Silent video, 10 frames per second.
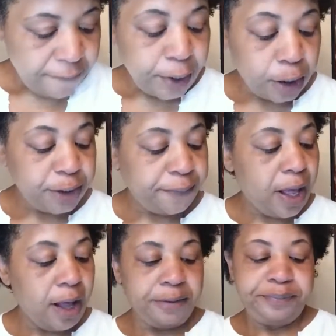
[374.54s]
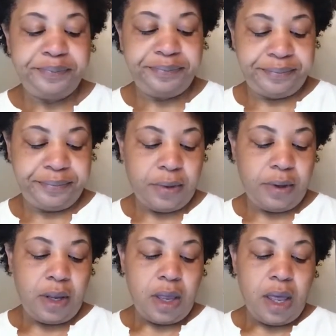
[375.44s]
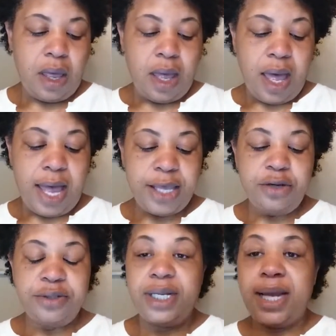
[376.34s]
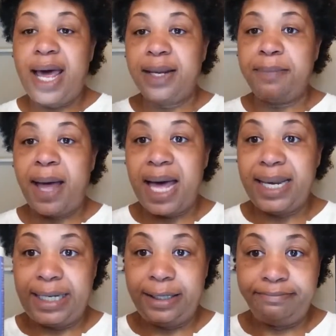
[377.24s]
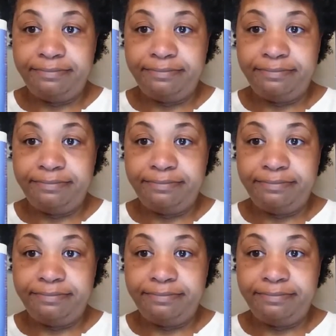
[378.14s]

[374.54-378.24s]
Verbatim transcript: First of all, I use the Lottabody.